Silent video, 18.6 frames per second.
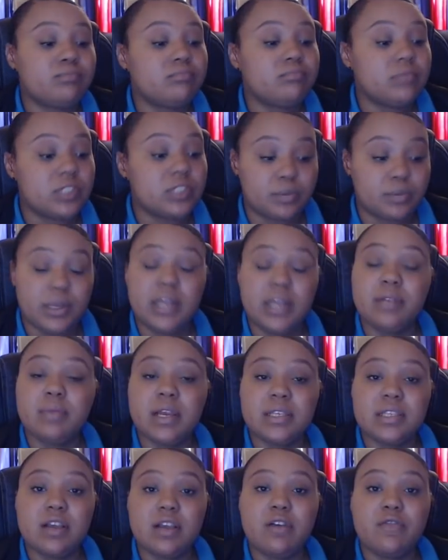explained
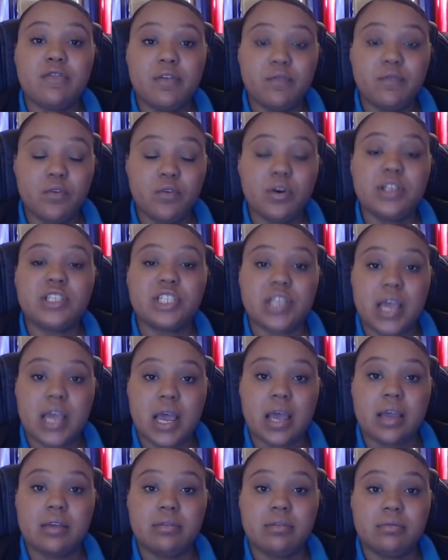myself from voice
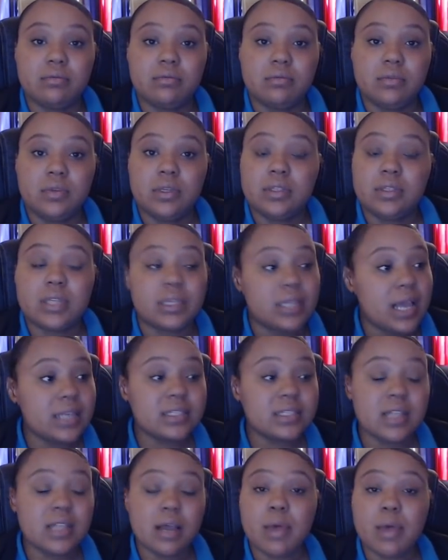chat that
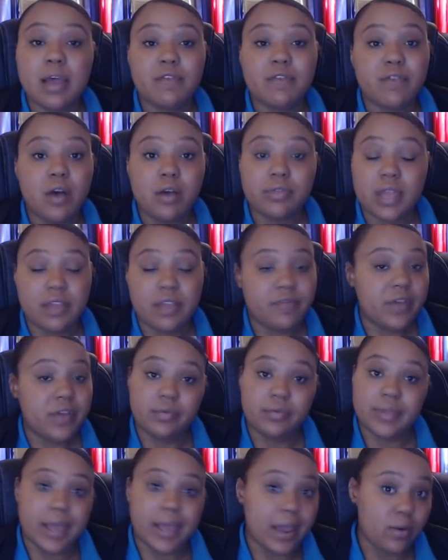that's not my fault they
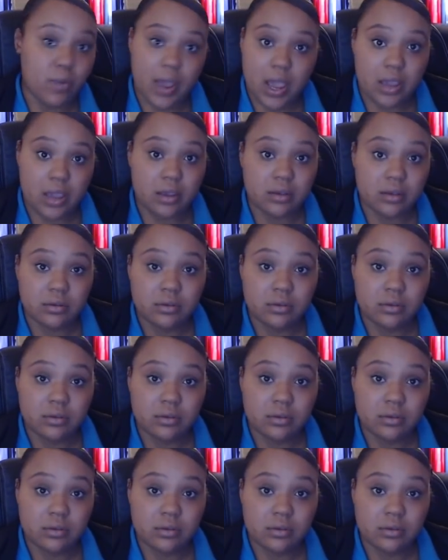felt that way.